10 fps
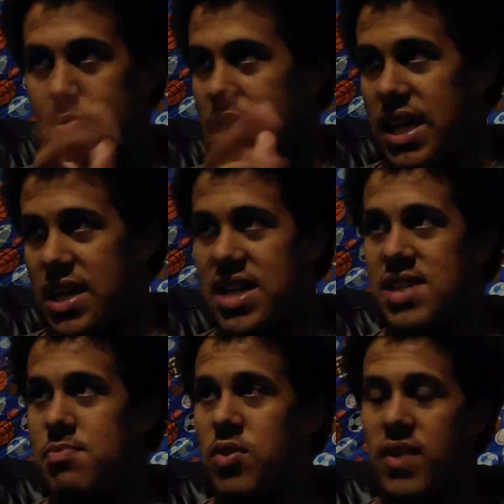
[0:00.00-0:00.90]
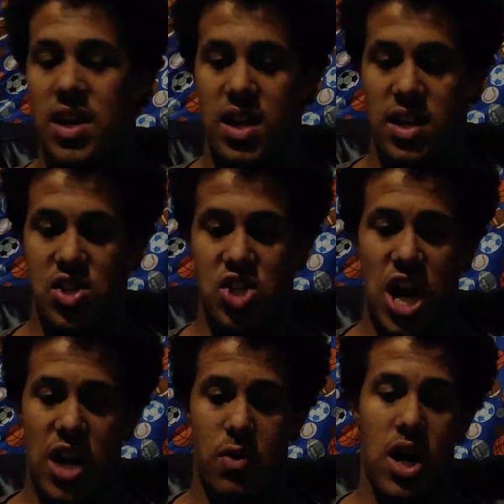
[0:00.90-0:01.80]
But in this movie,
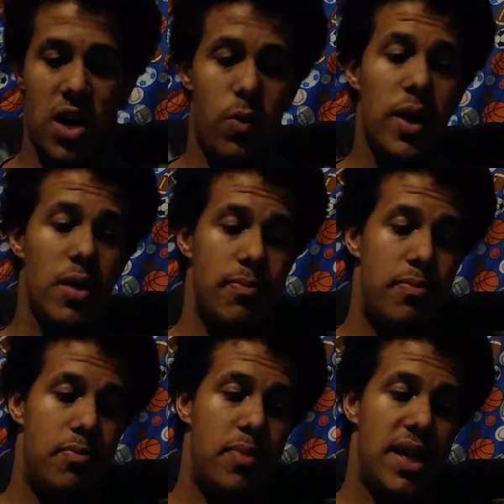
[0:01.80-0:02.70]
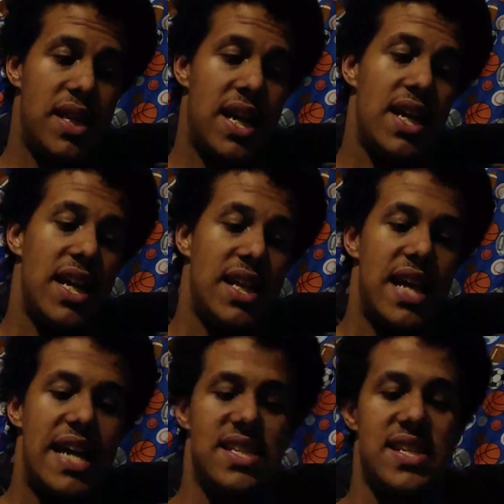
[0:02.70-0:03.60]
Shock Rock will be a thing, and
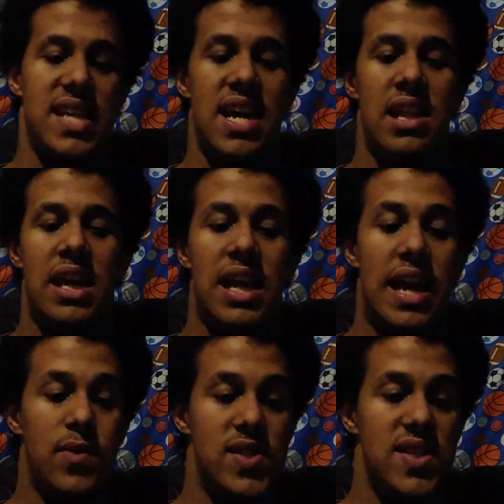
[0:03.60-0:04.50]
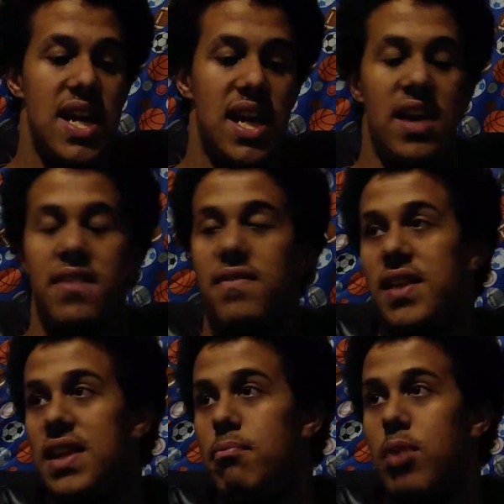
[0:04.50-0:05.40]
that's the alien I was thinking of
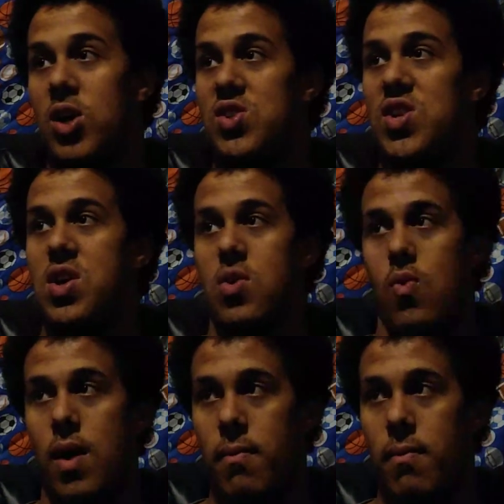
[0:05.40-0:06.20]
in part 2.